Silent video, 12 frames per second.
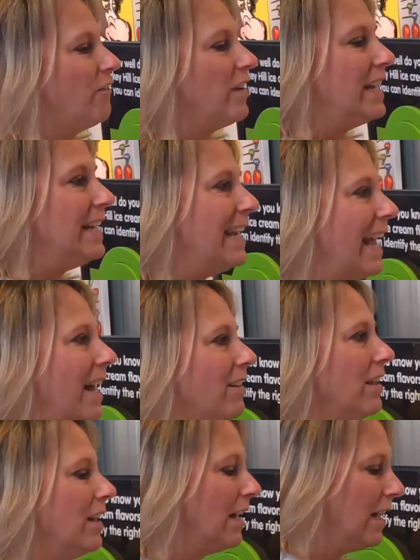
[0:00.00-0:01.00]

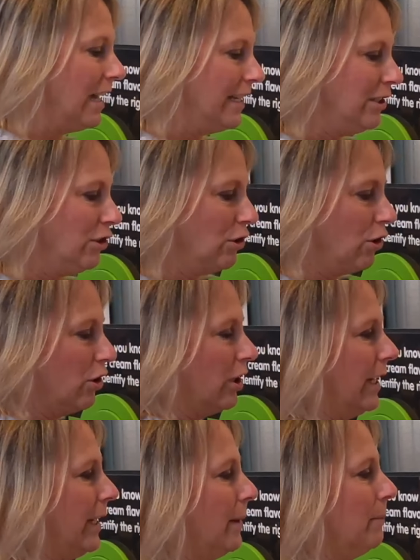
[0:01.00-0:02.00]
vanilla ice
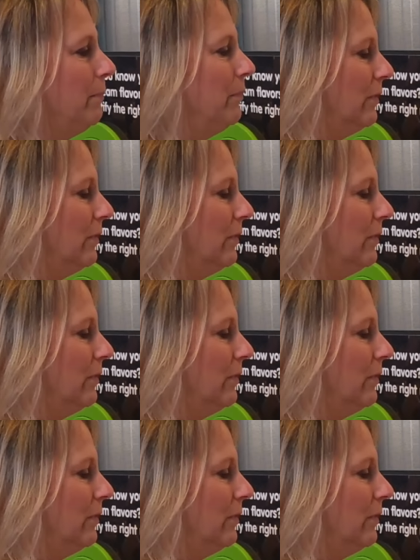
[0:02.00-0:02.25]
cream.